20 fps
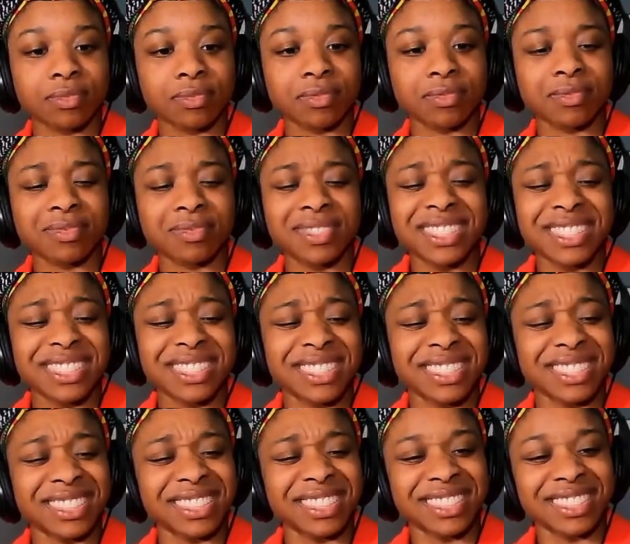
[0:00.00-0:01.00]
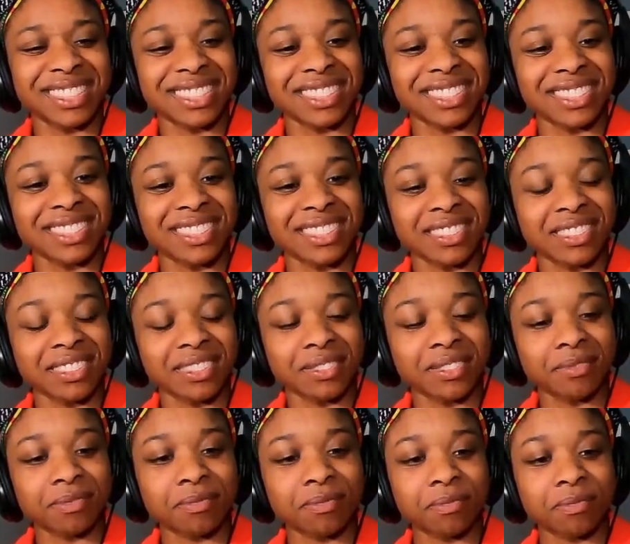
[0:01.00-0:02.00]

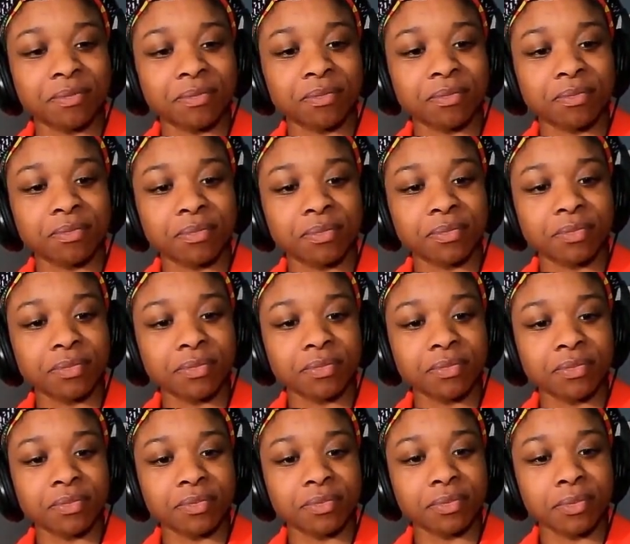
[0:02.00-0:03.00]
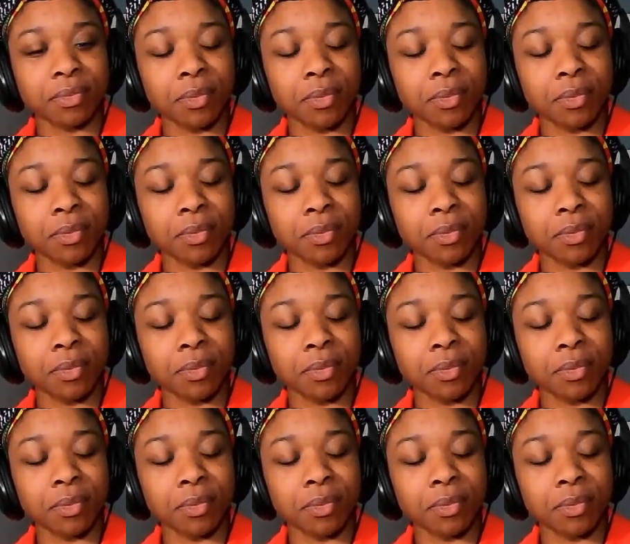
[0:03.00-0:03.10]
(silent)